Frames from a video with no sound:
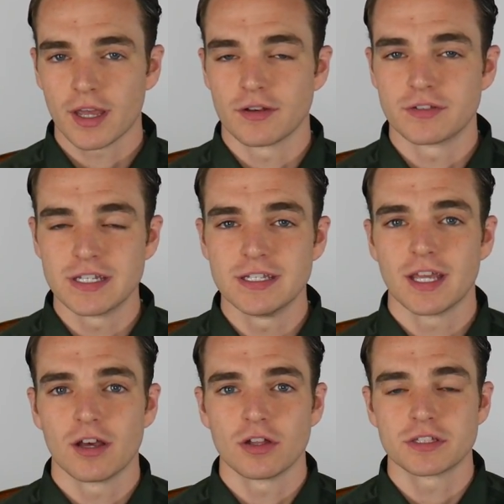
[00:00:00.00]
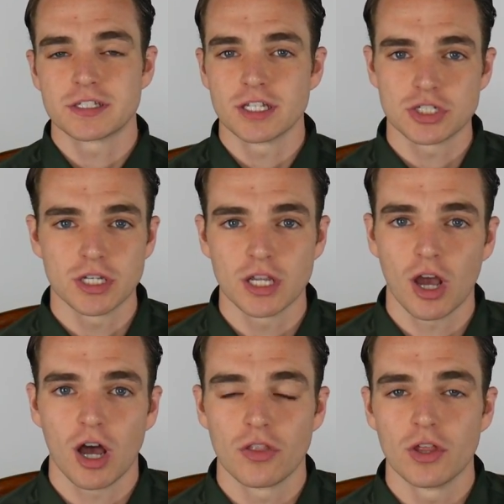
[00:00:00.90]
kind of detailed stitching
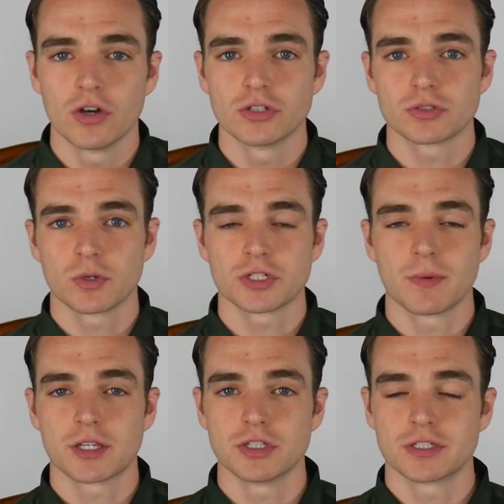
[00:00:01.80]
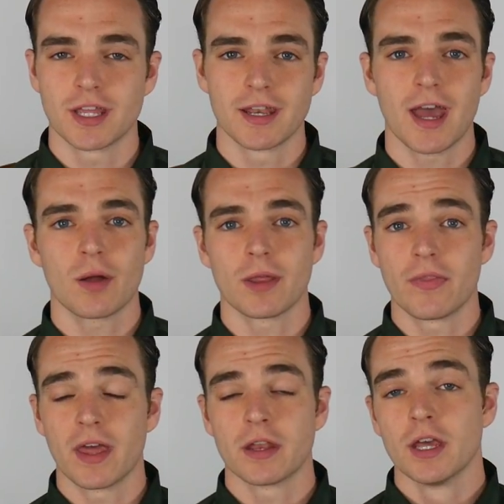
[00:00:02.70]
on those, which makes you stand out.
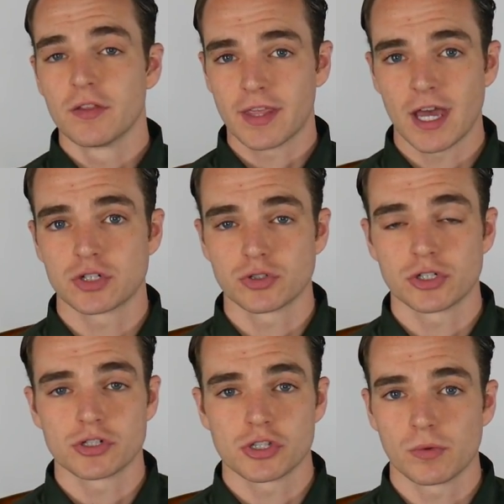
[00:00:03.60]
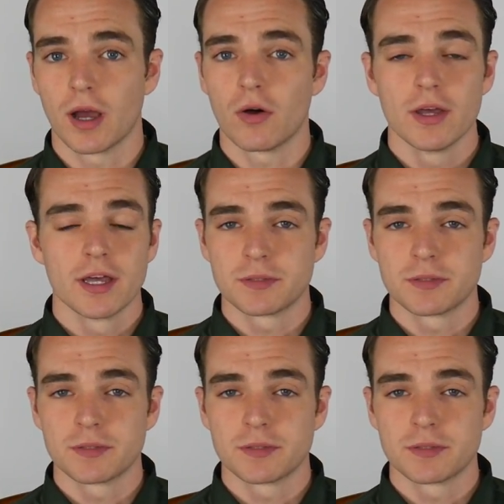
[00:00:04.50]
And then the casual shirts as well.